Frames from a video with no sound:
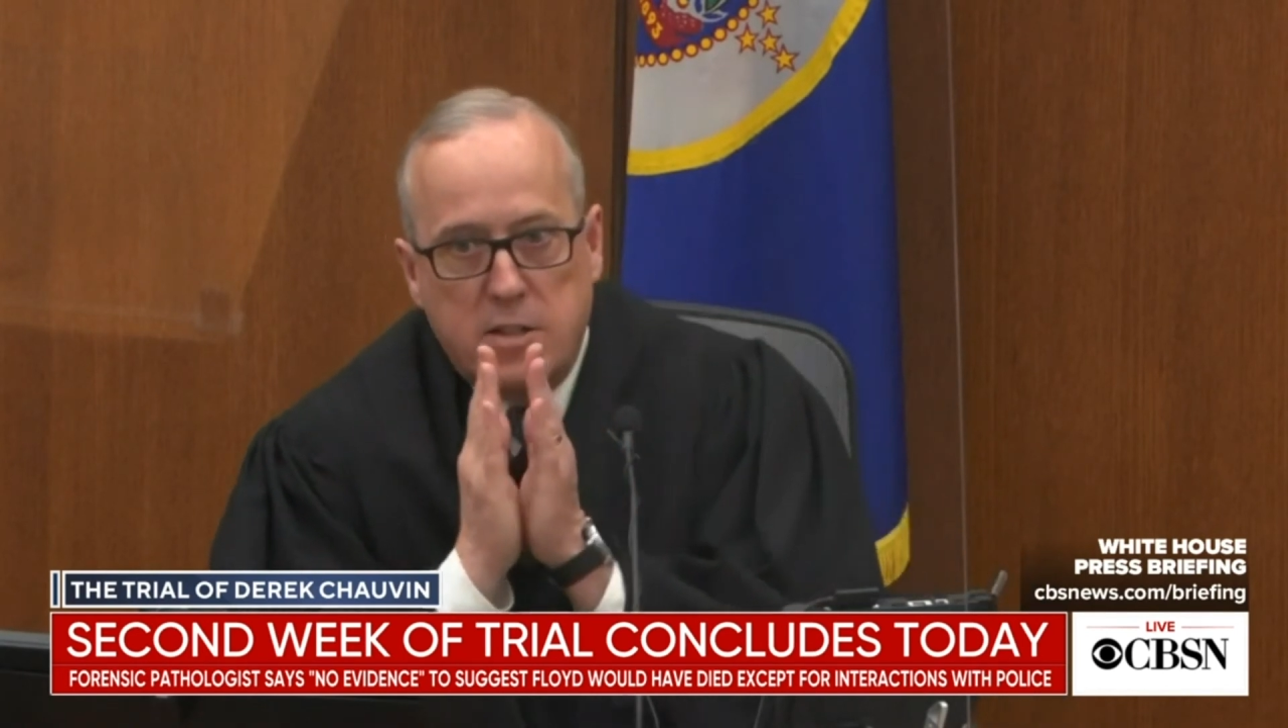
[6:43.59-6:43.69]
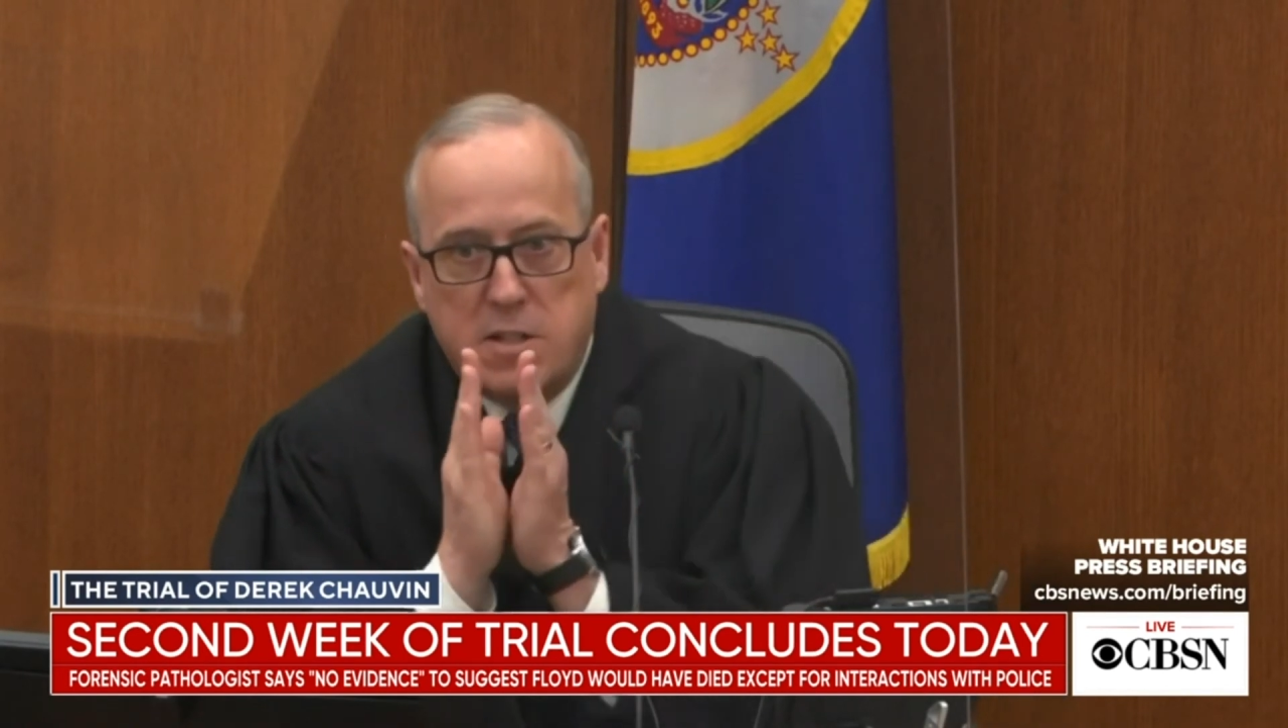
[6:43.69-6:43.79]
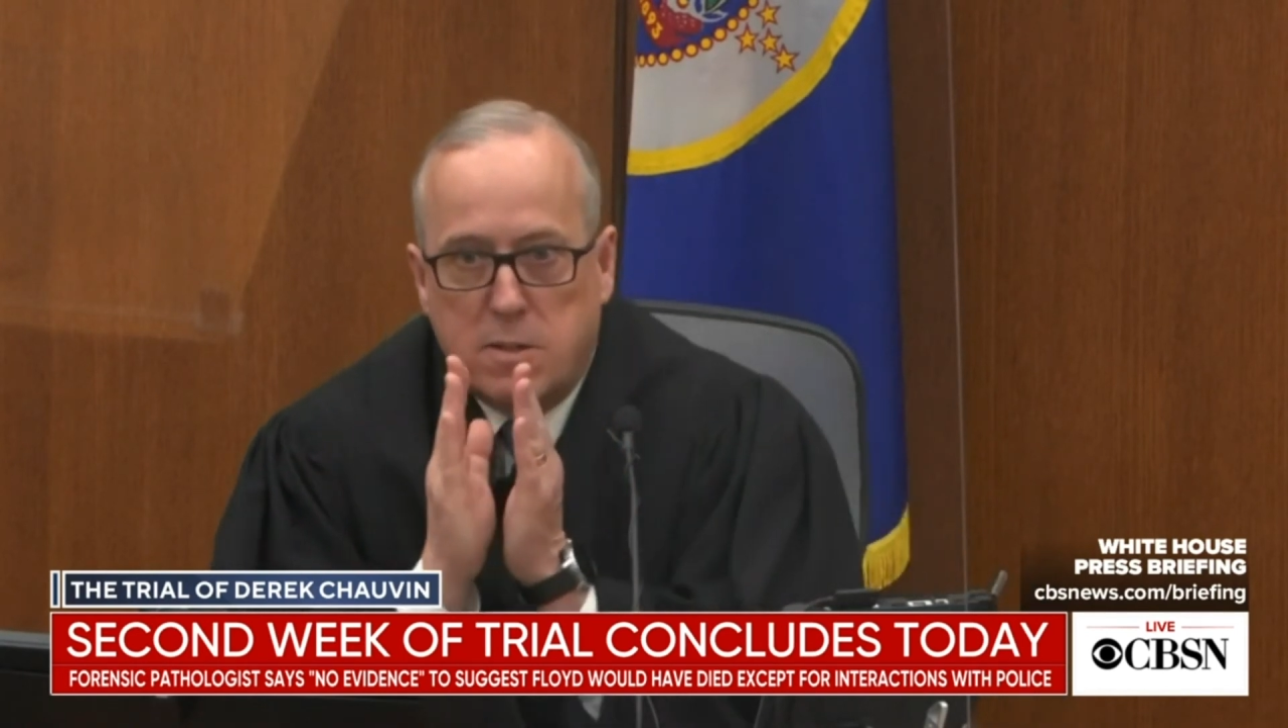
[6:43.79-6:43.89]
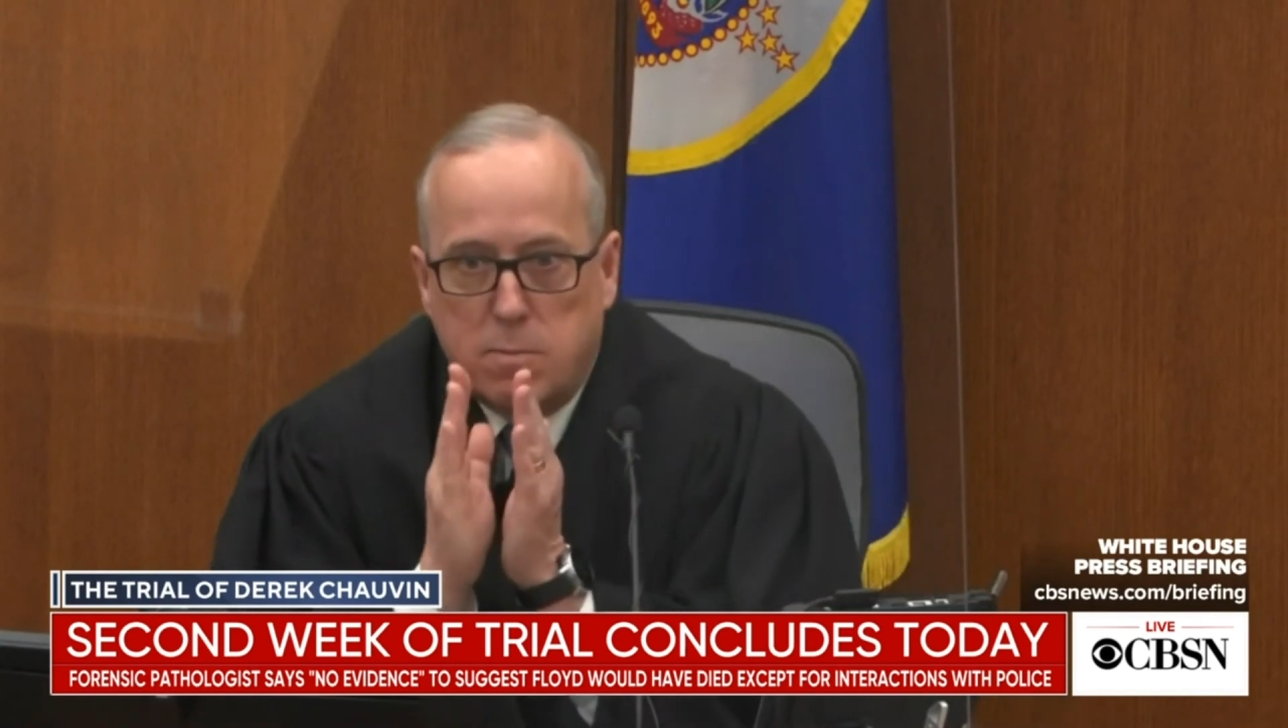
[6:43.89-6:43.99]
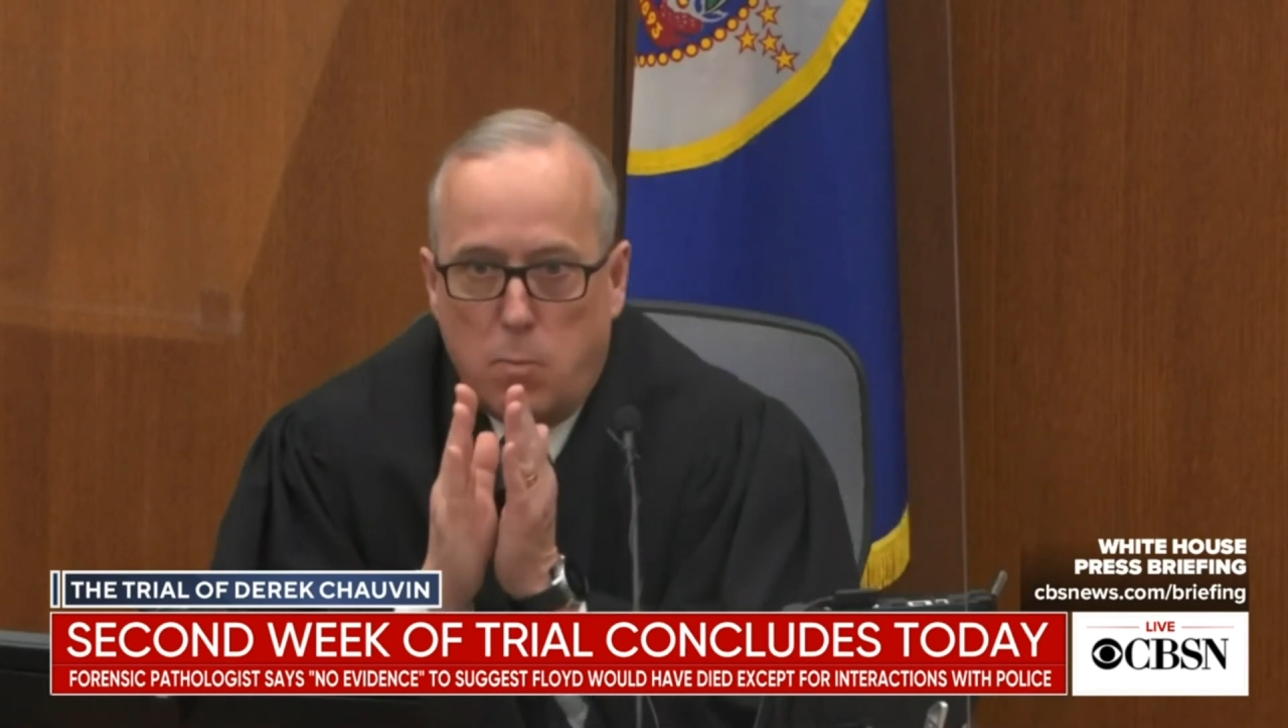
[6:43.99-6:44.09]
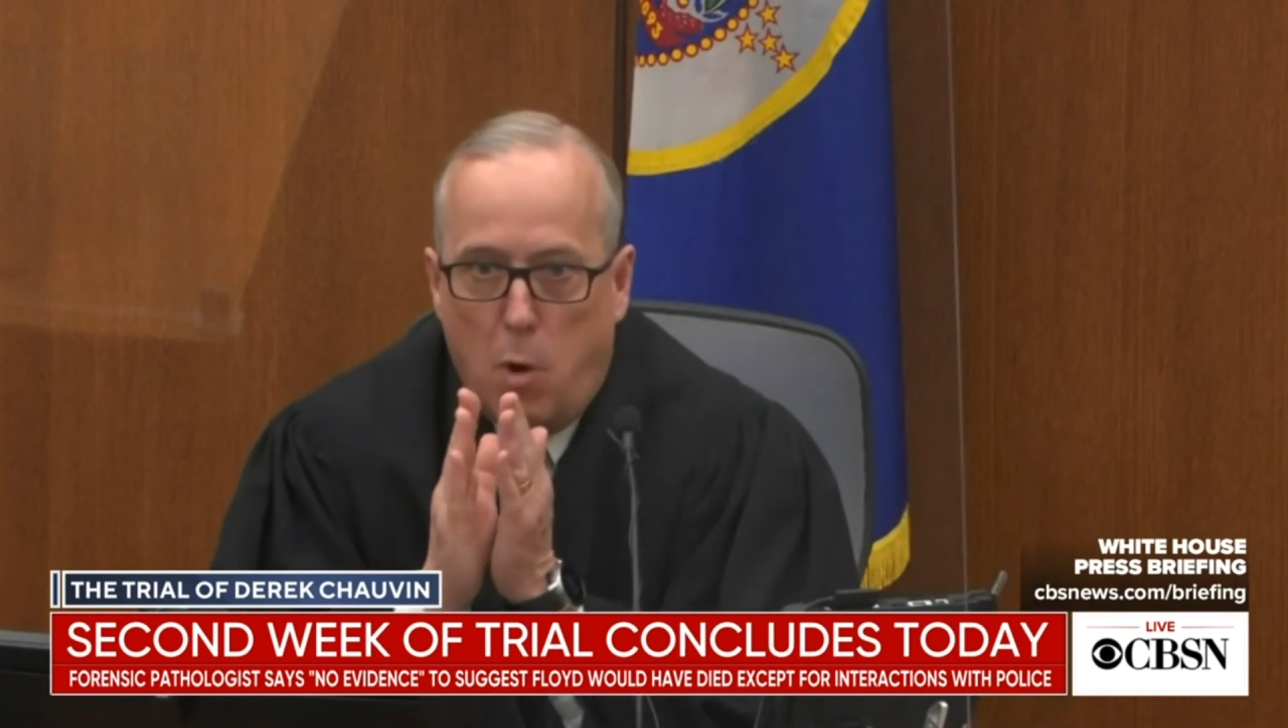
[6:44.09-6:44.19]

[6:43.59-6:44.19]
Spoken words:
years